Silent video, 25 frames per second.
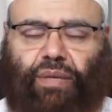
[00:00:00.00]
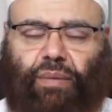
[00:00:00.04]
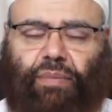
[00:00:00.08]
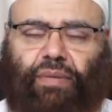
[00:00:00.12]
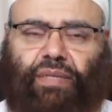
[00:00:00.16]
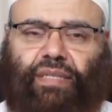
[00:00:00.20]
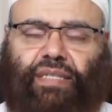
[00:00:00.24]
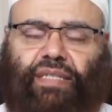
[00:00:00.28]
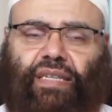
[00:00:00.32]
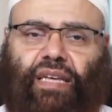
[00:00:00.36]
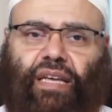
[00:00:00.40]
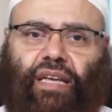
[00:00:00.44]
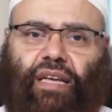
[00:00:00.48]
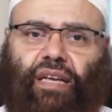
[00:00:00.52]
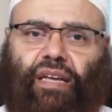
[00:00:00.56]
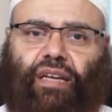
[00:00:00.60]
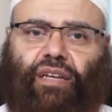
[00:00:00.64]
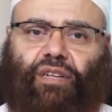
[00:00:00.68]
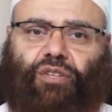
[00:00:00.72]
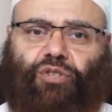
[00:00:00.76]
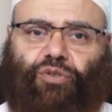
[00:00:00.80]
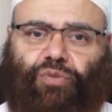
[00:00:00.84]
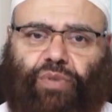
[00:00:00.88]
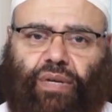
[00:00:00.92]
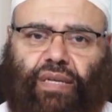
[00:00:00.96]
That means
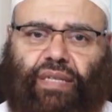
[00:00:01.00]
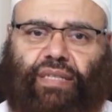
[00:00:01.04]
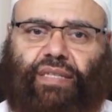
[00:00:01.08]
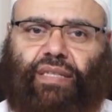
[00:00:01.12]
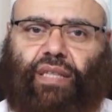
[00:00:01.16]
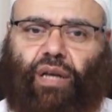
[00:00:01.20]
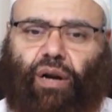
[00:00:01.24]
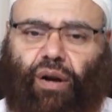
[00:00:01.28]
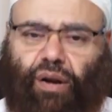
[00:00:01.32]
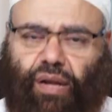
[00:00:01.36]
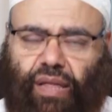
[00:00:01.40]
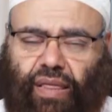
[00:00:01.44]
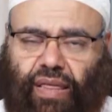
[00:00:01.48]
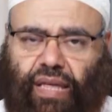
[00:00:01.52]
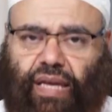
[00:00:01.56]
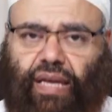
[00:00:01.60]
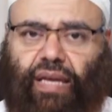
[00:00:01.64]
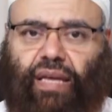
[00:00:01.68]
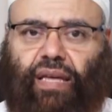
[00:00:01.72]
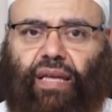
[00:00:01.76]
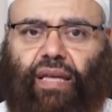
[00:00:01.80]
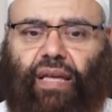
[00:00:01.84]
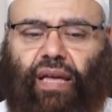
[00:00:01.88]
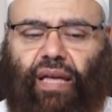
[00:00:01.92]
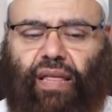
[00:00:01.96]
trees that are
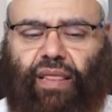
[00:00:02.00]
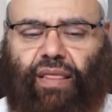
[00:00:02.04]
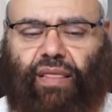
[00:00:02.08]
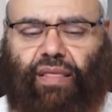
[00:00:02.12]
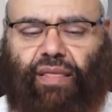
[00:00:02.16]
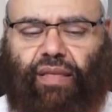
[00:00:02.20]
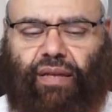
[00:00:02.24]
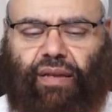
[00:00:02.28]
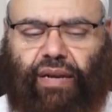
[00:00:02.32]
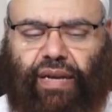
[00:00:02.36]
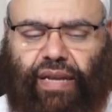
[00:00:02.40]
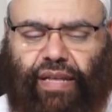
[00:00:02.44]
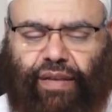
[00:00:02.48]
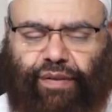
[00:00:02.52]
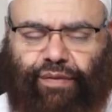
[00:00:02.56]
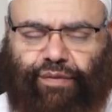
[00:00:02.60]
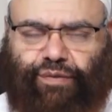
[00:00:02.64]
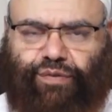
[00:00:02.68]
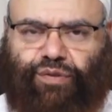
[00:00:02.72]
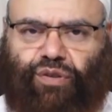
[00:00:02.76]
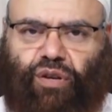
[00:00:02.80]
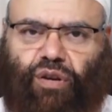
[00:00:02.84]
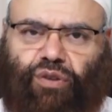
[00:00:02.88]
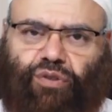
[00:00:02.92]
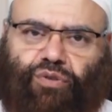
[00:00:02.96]
thick and the
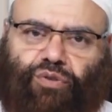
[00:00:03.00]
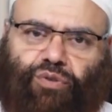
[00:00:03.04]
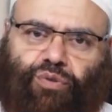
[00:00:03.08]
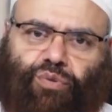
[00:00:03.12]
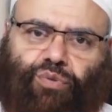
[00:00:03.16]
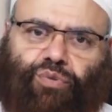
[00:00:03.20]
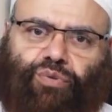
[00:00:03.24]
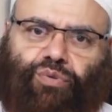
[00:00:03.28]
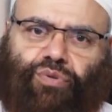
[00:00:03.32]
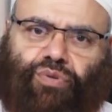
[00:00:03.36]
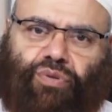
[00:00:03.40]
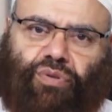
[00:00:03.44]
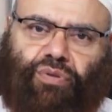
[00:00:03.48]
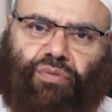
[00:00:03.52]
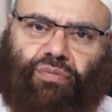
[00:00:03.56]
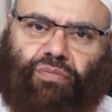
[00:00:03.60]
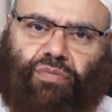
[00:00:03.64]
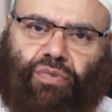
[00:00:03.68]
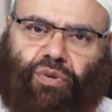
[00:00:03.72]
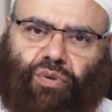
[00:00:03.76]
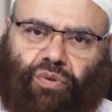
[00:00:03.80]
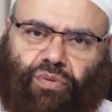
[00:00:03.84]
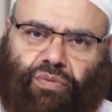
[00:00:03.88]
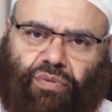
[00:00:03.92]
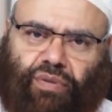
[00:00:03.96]
leaves are so,
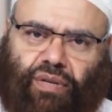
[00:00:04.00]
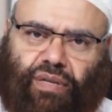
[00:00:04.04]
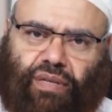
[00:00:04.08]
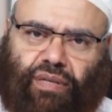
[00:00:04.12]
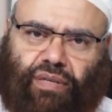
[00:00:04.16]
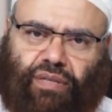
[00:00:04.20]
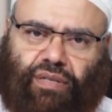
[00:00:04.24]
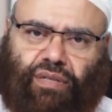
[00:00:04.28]
you know,